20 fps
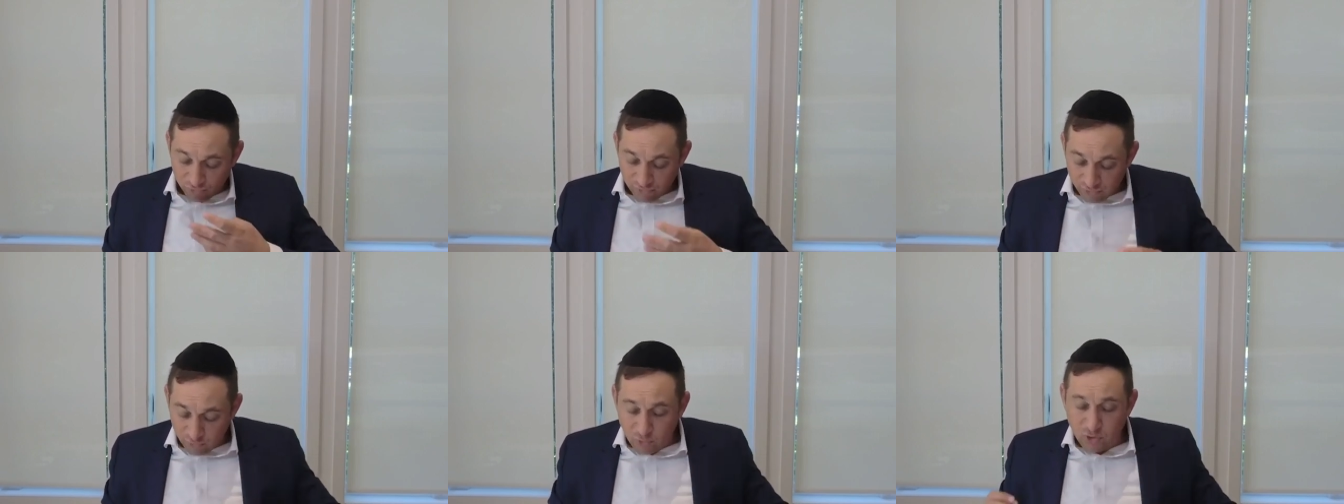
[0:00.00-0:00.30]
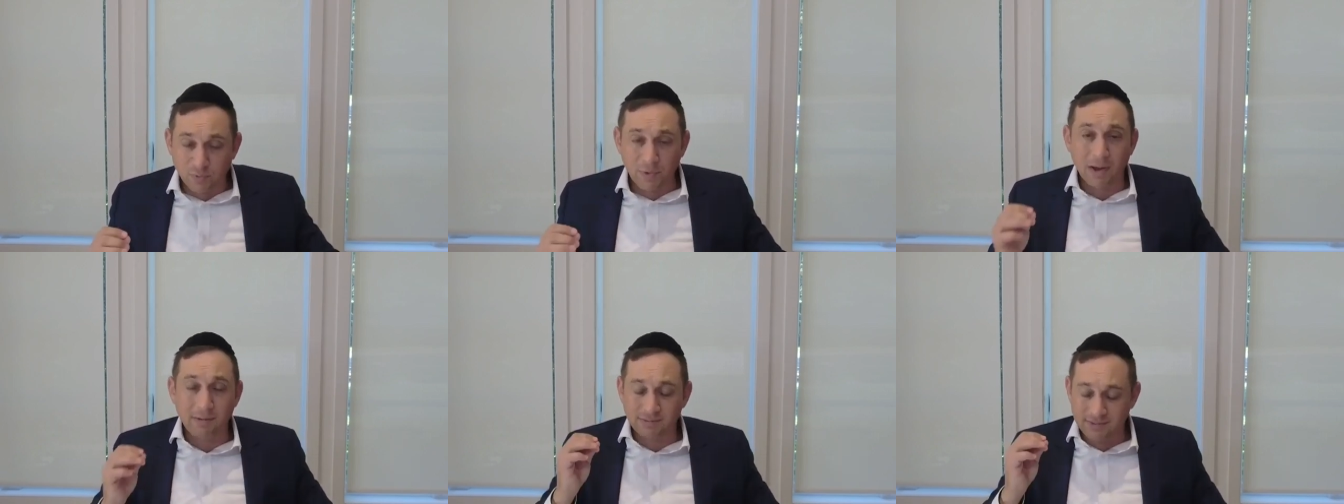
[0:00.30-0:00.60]
The
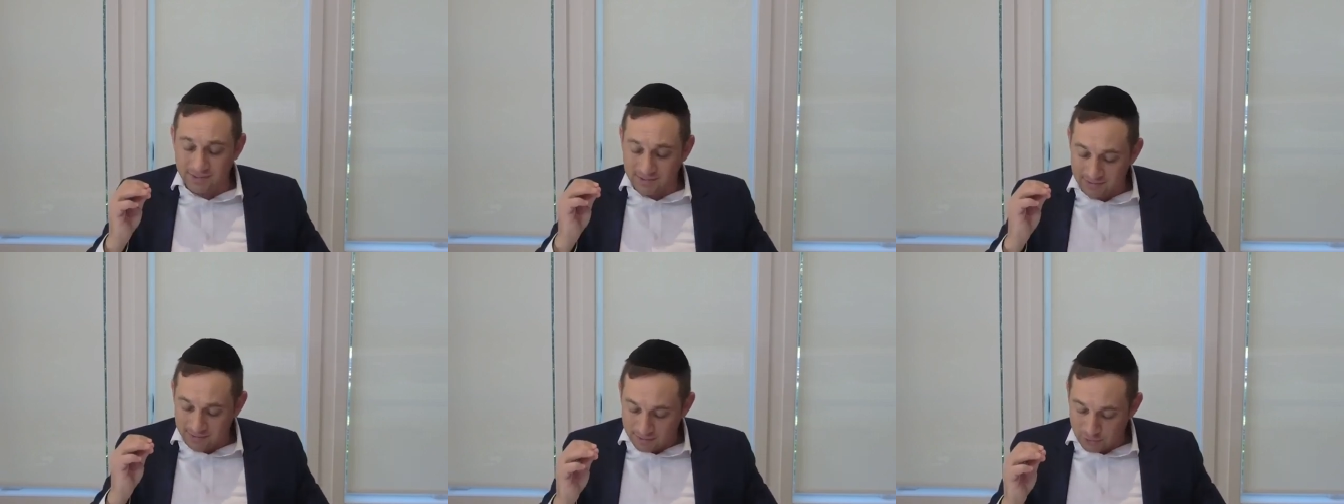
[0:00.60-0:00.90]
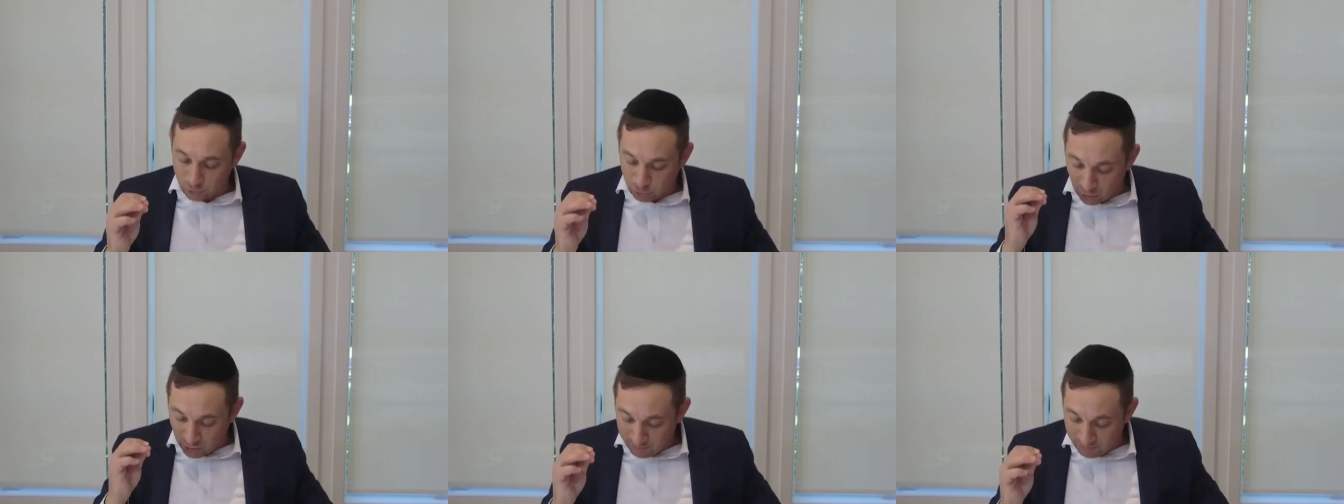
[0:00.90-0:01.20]
Rashbam says like
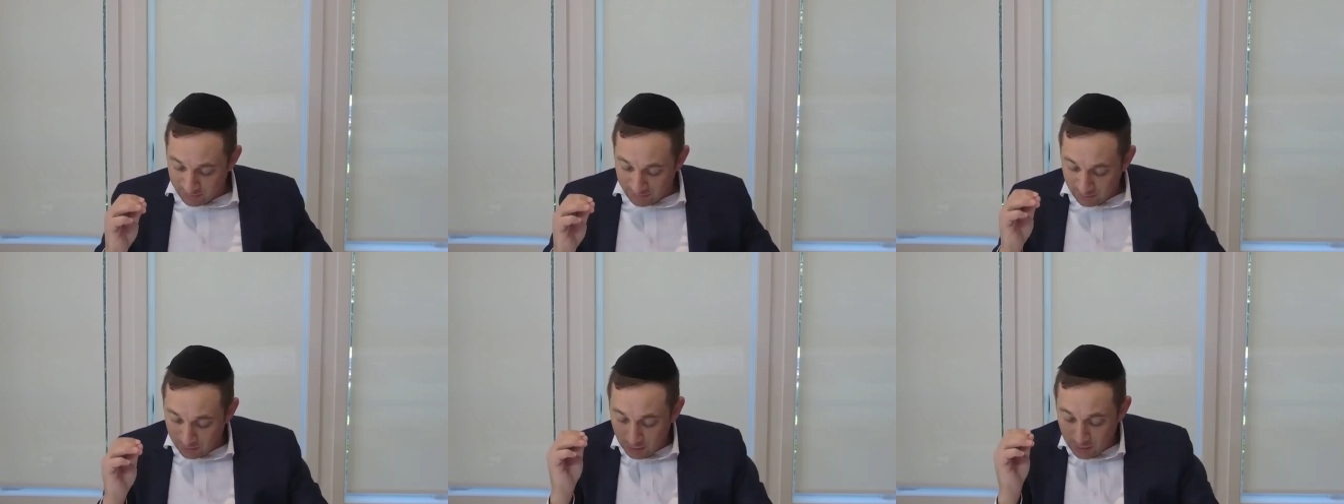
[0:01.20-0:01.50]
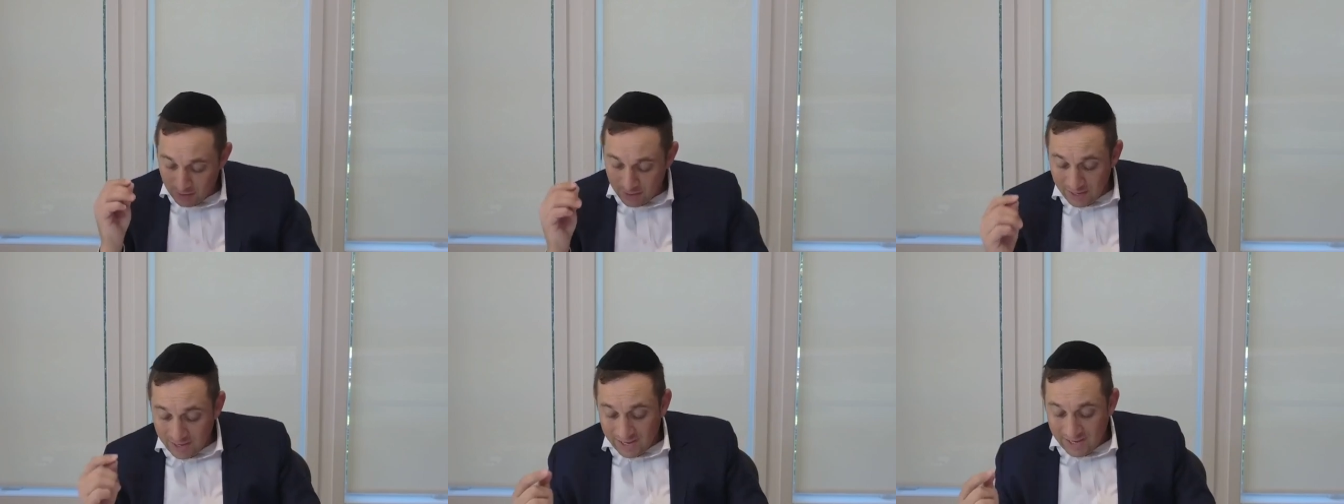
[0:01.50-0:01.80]
this, Toimen,
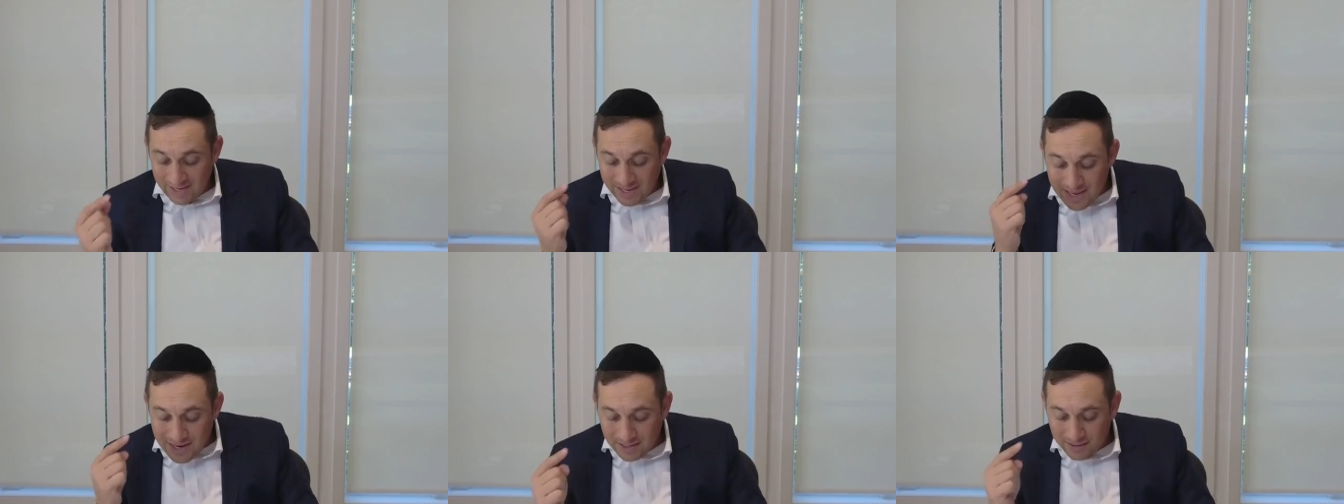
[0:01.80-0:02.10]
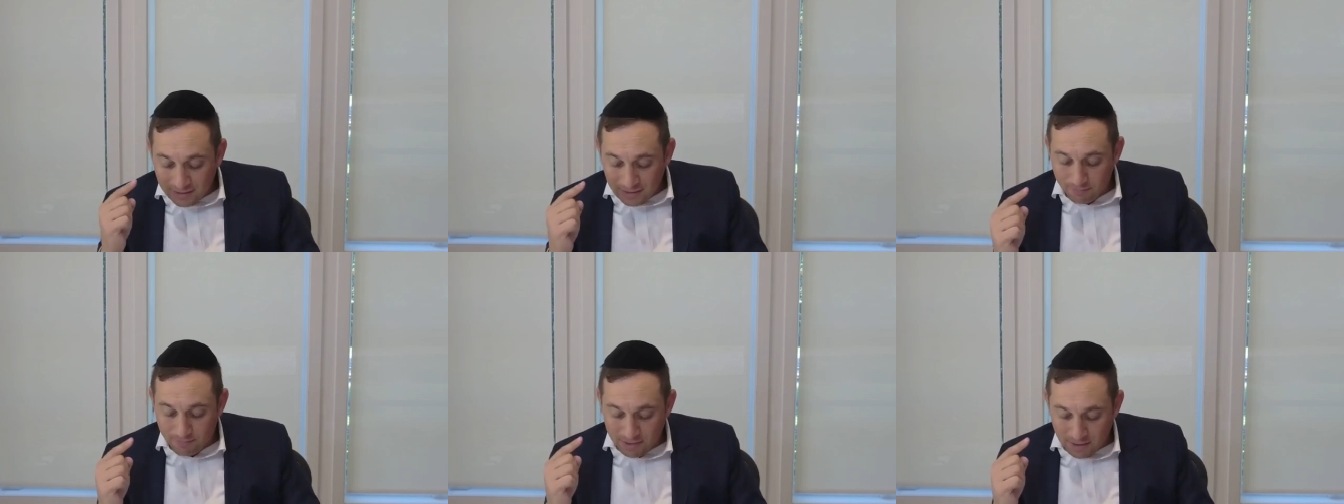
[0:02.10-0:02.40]
Ikele